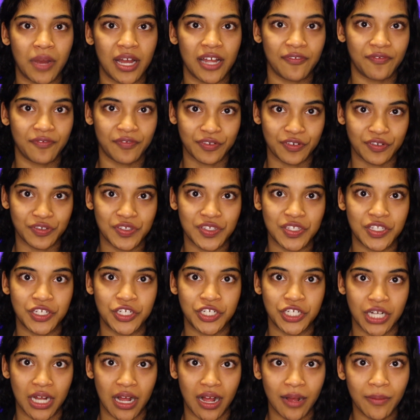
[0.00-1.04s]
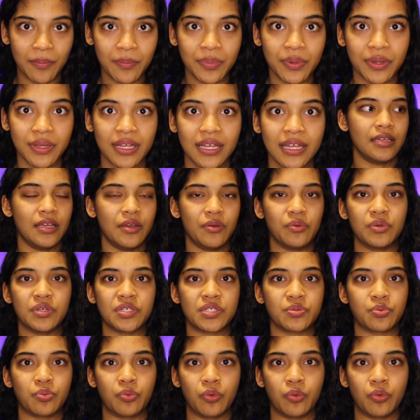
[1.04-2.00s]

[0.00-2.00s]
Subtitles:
my first jump, it was